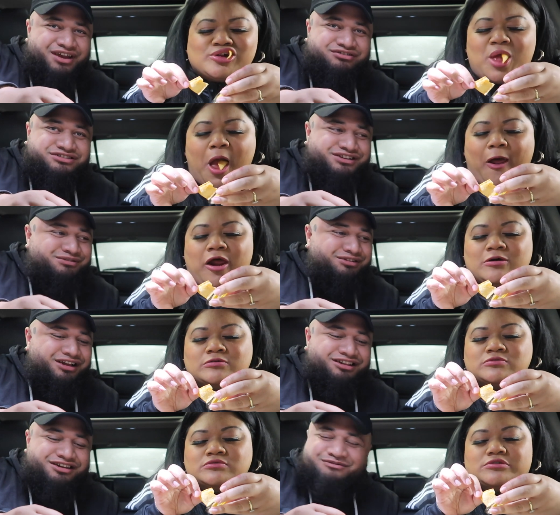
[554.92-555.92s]
Speaker 1: I haven't seen him
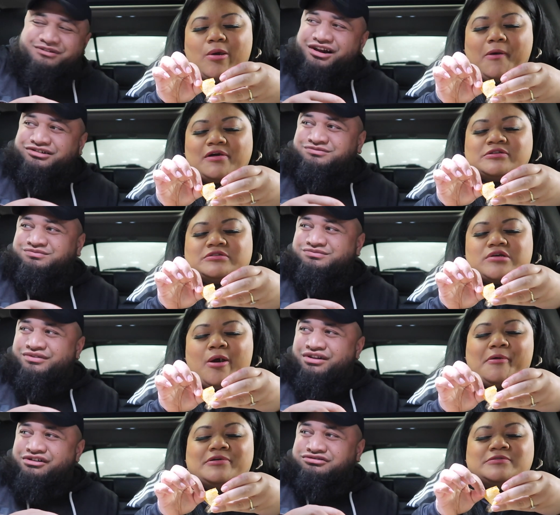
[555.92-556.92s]

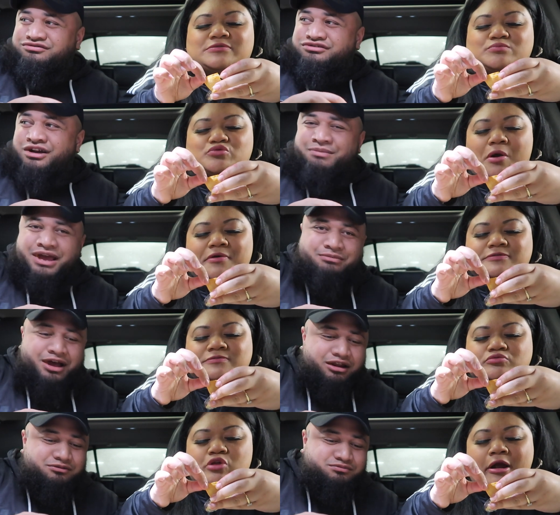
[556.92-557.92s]
lately. Come back,
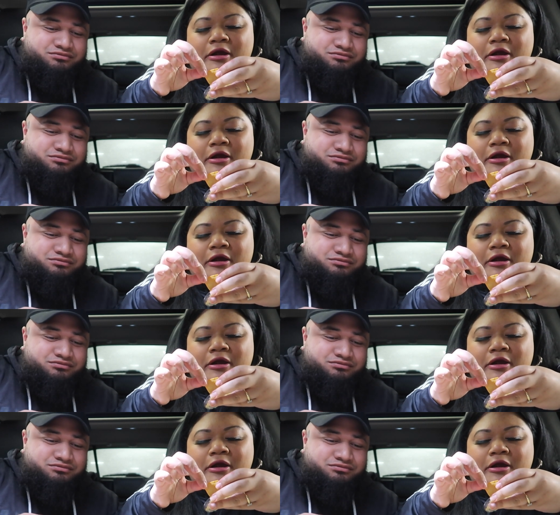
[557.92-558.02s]
mate.